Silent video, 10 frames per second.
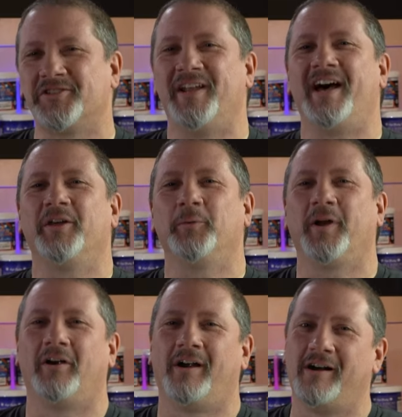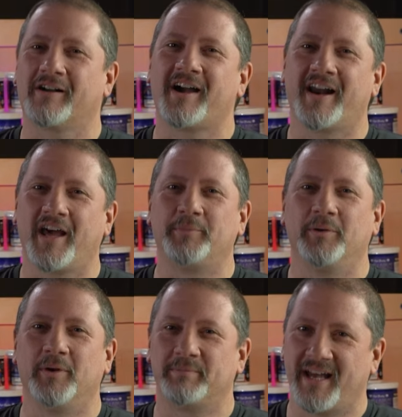So now that we are all caught up
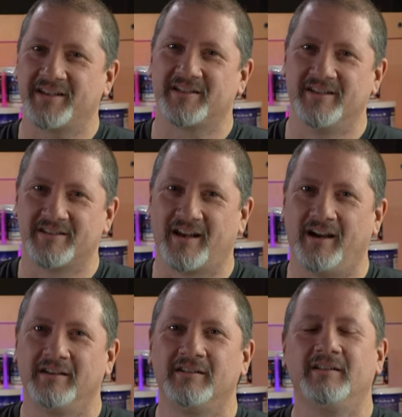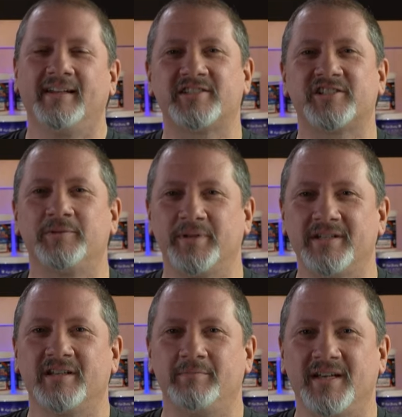on what Pantones are, let's jump
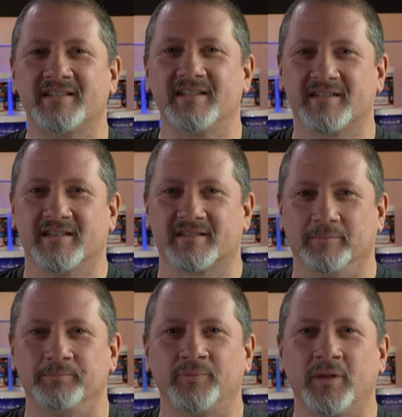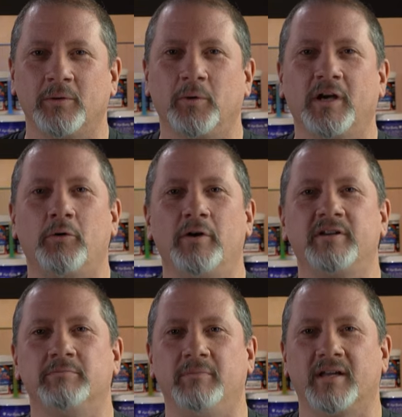into the mixing system. We're going
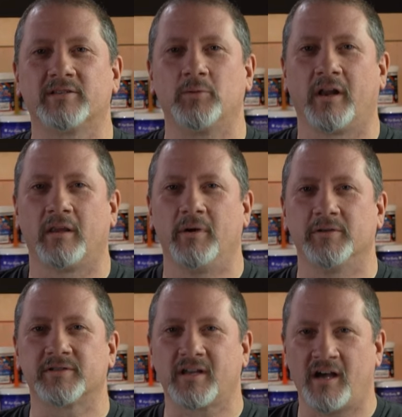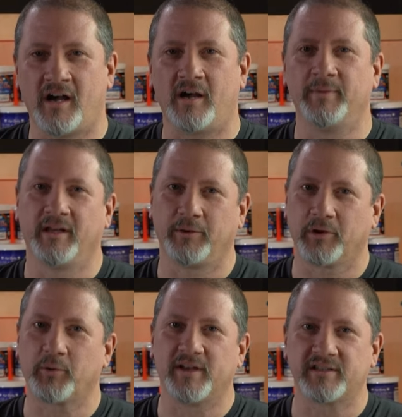to mix one of the most commonly
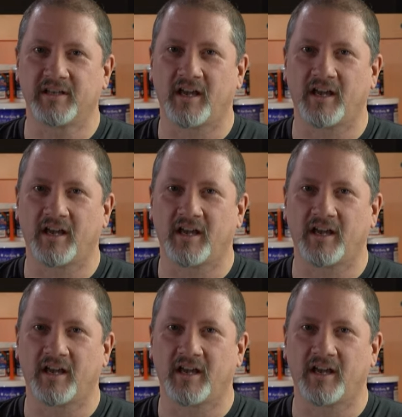requested